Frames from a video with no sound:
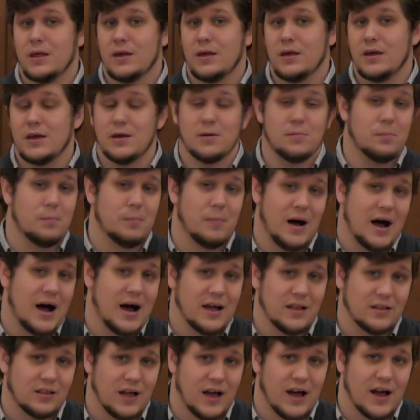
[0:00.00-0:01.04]
in
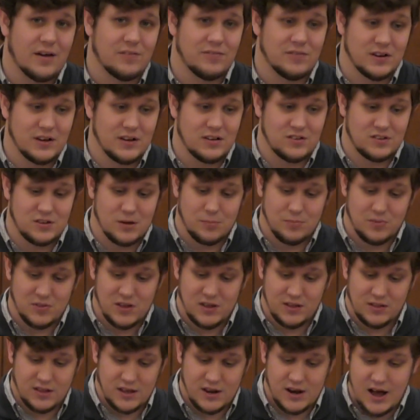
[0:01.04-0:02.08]
my life, and it's
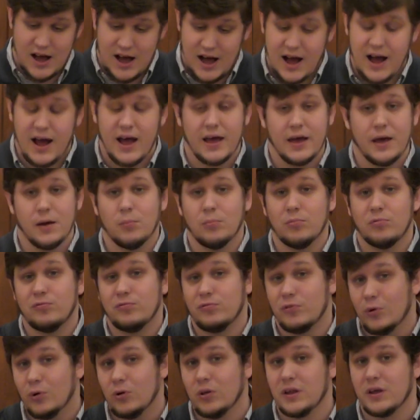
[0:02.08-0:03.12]
something that I am
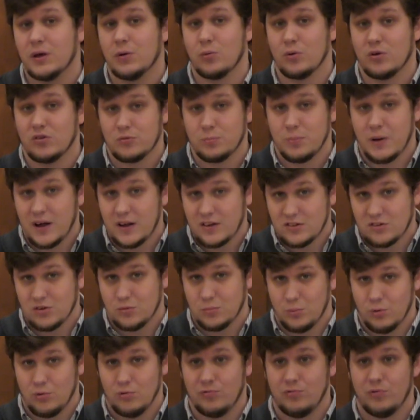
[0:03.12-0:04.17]
fully
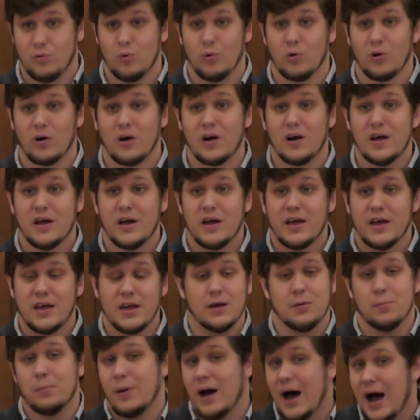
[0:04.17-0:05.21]
responsible for
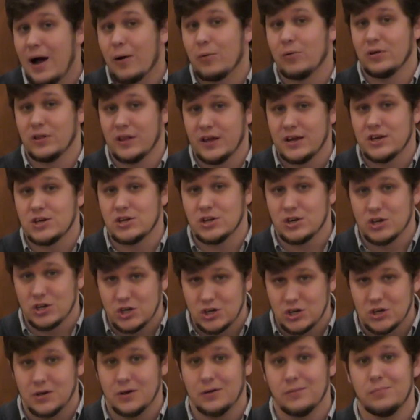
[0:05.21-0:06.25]
in my
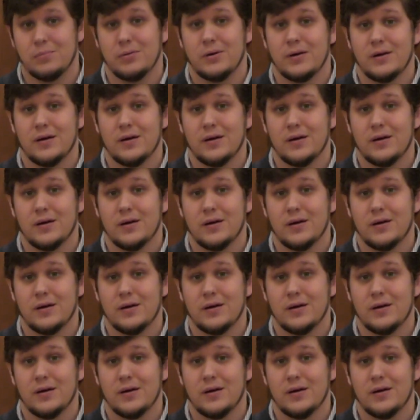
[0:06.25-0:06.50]
relationship